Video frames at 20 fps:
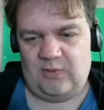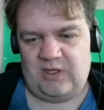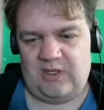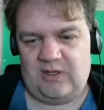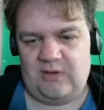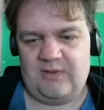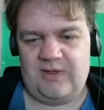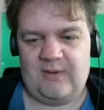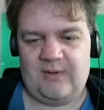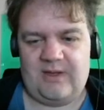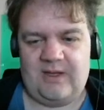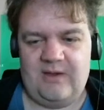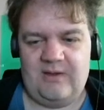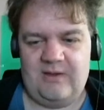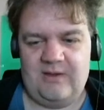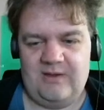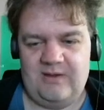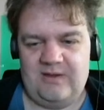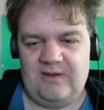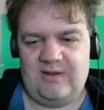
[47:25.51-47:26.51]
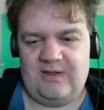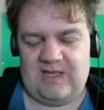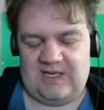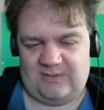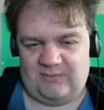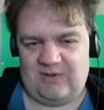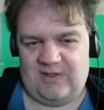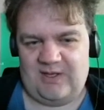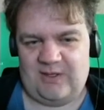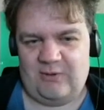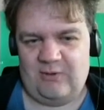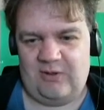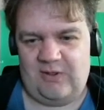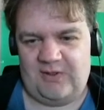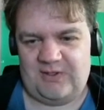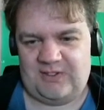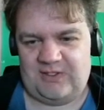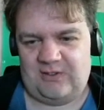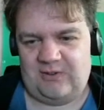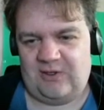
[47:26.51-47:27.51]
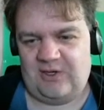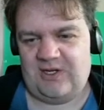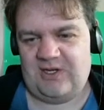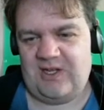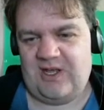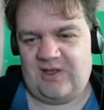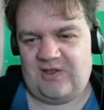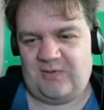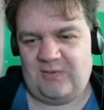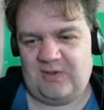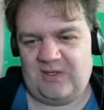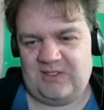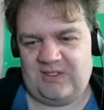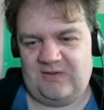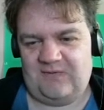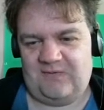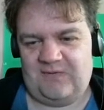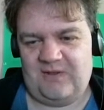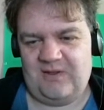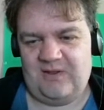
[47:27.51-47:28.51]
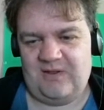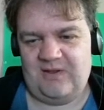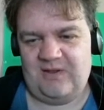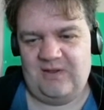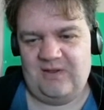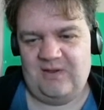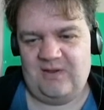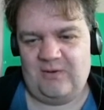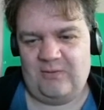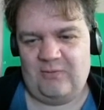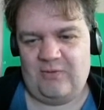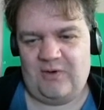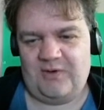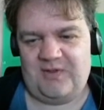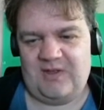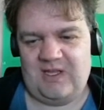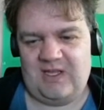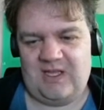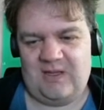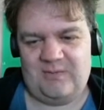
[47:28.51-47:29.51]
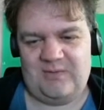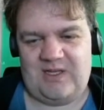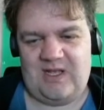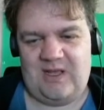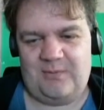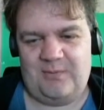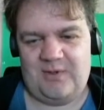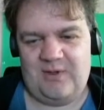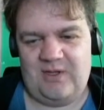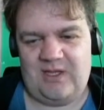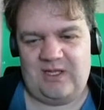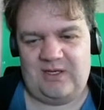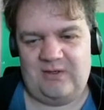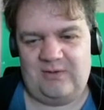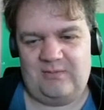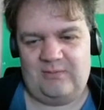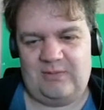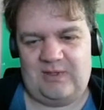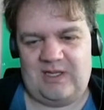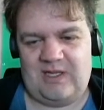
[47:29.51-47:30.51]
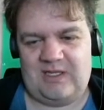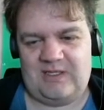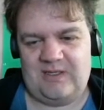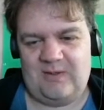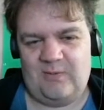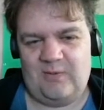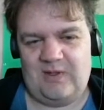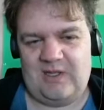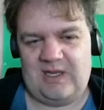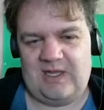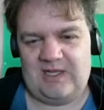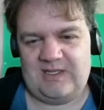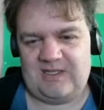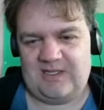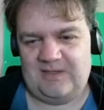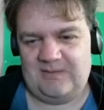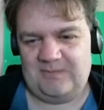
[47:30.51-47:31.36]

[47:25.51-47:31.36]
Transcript: Oh, there we go. That's why they call it the slot of death, because if the wrong thing comes up, you get blasted with a laser.